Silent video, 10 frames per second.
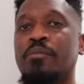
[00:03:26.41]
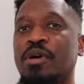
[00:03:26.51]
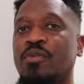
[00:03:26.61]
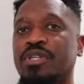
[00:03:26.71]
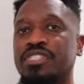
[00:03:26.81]

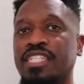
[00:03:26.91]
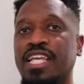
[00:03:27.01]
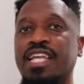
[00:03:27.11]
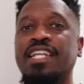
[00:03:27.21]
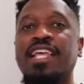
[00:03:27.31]
But once
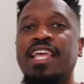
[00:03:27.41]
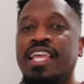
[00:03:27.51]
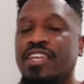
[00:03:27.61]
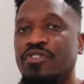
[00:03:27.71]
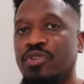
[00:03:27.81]
again,
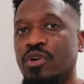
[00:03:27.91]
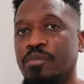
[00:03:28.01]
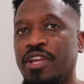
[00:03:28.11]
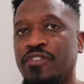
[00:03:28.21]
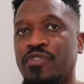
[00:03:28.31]
if you don't
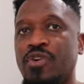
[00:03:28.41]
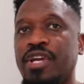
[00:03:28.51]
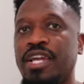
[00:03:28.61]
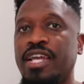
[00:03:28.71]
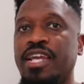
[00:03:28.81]
pay
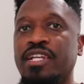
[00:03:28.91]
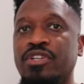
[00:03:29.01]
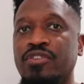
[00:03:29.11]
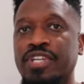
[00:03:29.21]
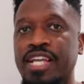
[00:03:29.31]
for it,
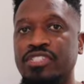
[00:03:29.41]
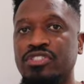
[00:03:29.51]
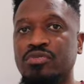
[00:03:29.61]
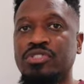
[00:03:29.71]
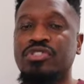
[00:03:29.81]

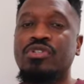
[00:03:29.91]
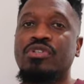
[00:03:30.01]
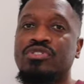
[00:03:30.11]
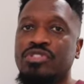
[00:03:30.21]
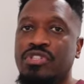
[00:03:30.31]
notifications will still
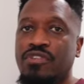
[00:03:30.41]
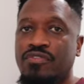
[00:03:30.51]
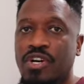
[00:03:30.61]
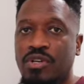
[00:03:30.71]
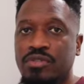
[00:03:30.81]
go to your
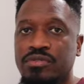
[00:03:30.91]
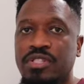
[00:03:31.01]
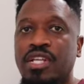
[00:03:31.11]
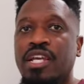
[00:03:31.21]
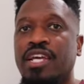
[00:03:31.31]
phone.